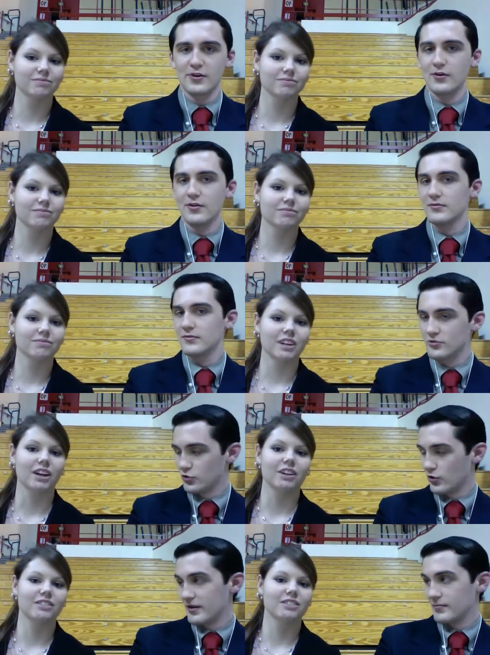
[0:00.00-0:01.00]
Speaker 1: Hall.
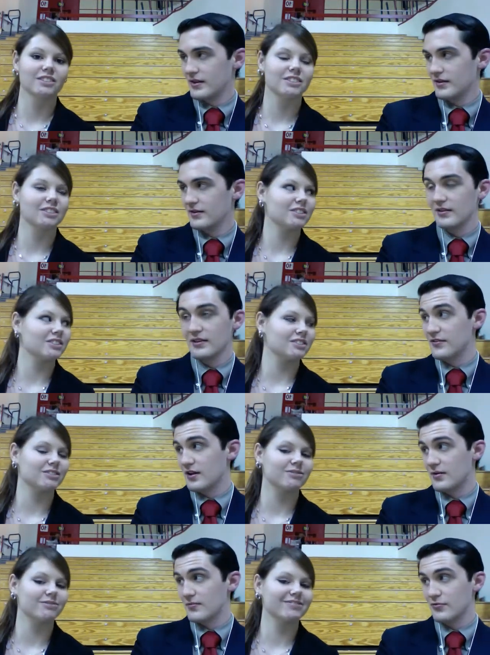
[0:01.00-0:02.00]
Joining me,
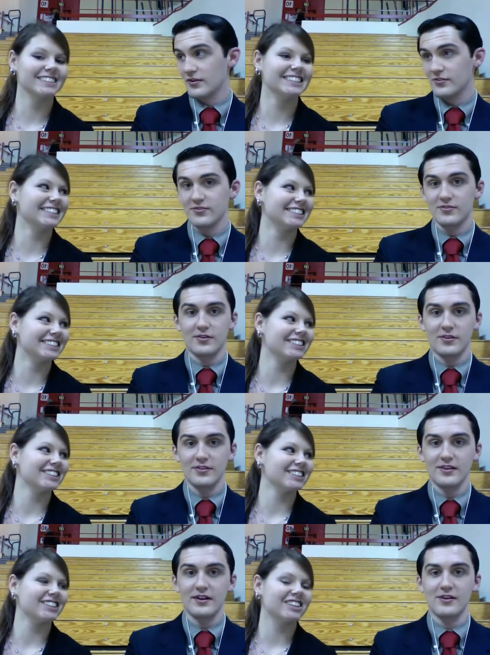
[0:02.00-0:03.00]
Olivia Humphreys on
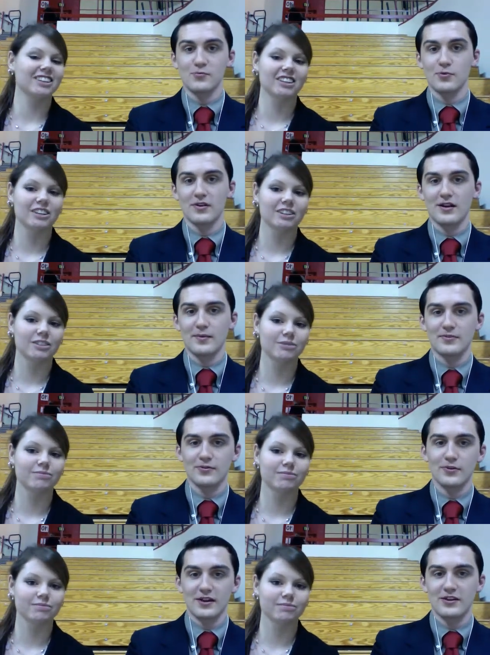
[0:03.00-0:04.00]
the IU Sportcom
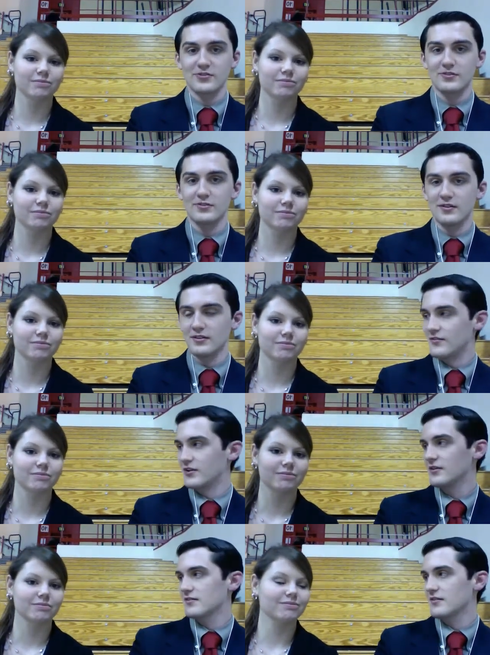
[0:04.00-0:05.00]
credential.
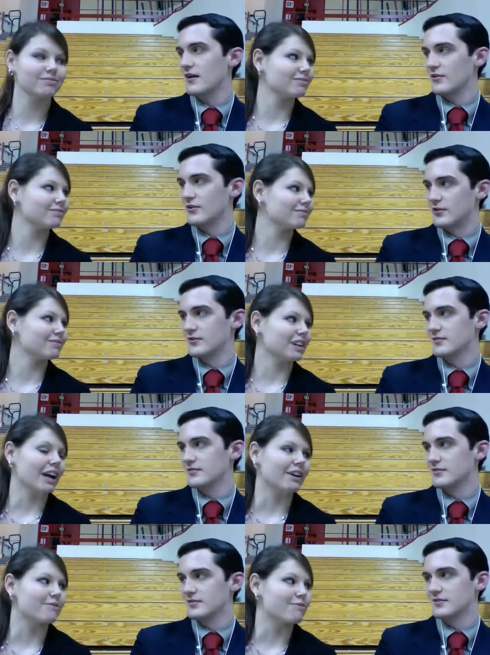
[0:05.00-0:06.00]
Olivia, how are you doing?
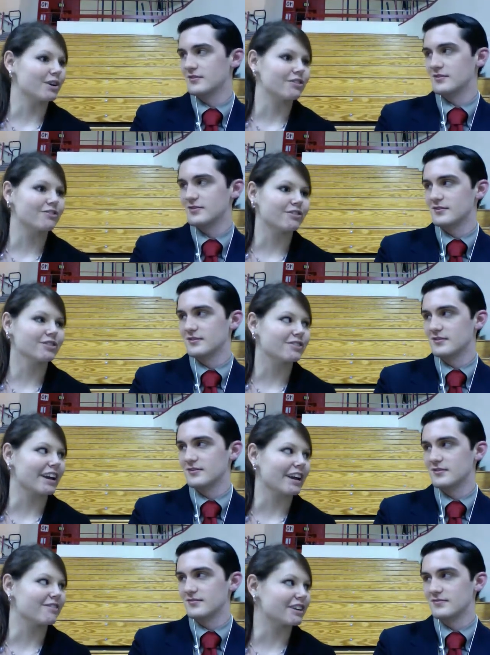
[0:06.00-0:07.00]
Speaker 2: I am wonderful.
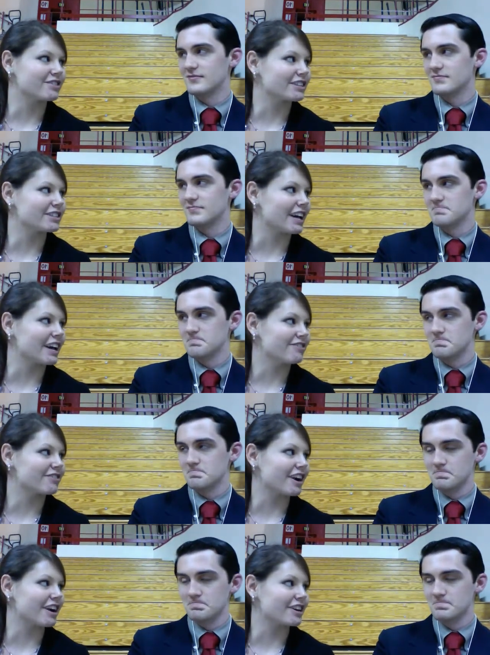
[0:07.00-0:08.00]
Great victory tonight
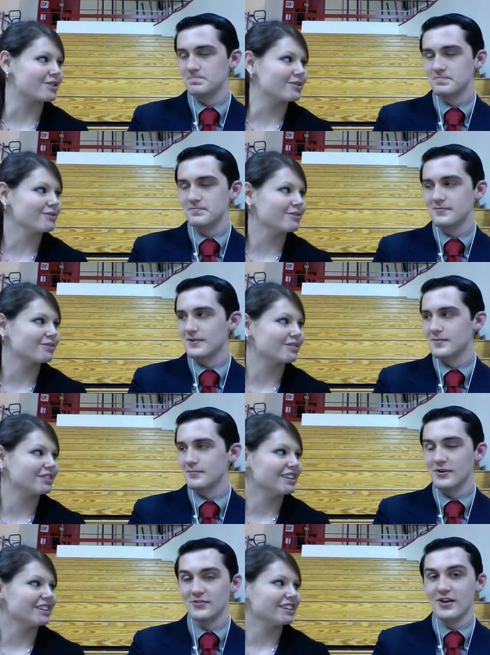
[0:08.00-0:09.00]
for IU.
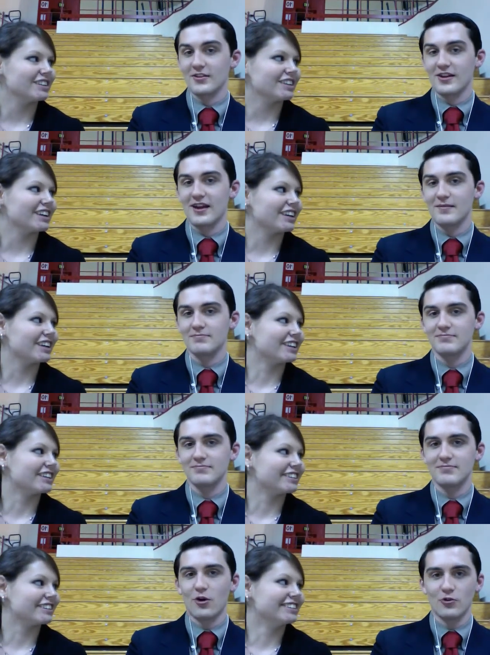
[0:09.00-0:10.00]
Speaker 1: Pretty solid game,
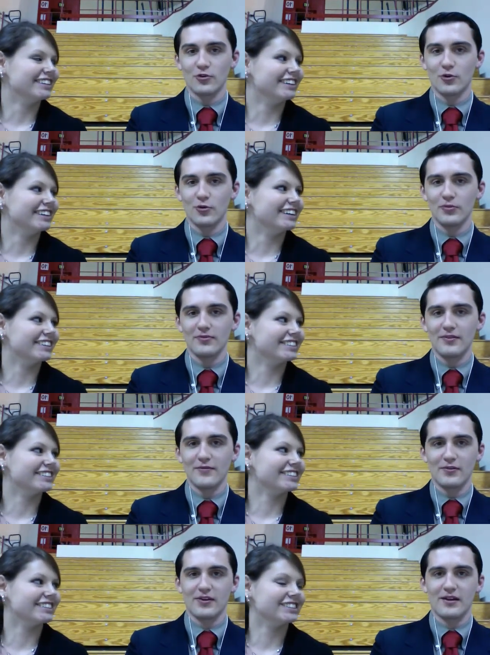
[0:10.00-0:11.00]
all told,
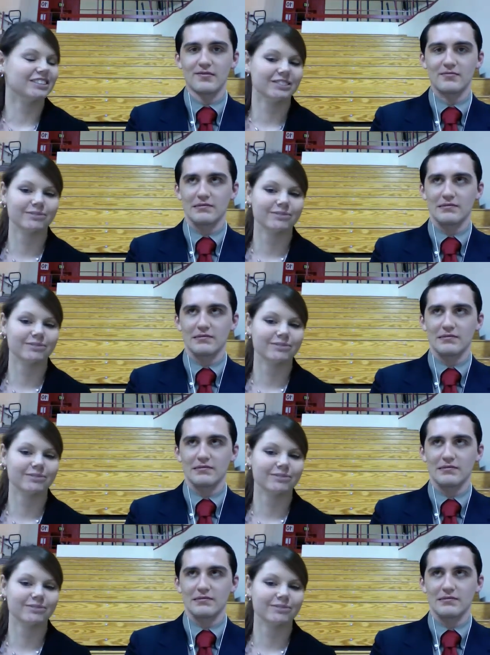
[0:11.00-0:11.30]
everything